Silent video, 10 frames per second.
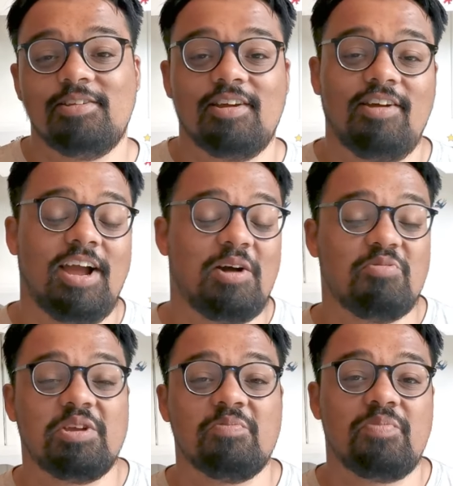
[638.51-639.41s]
and let you
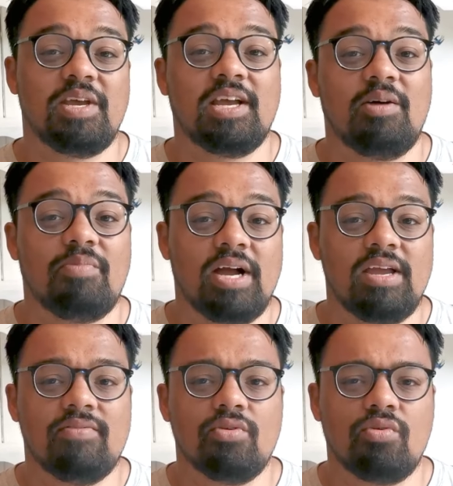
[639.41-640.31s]
know how we can
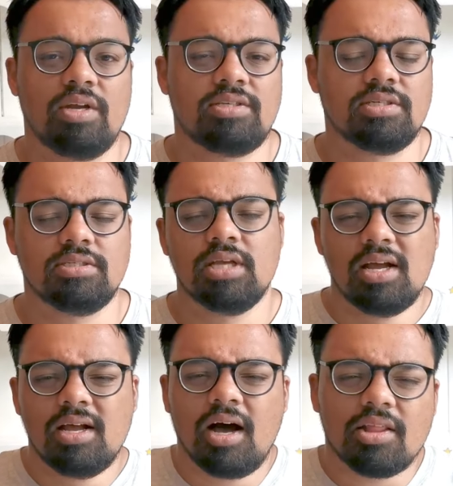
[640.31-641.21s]
pick out behavioral
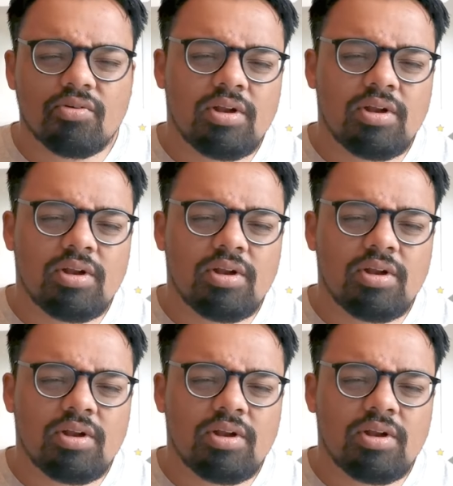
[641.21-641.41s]
questions.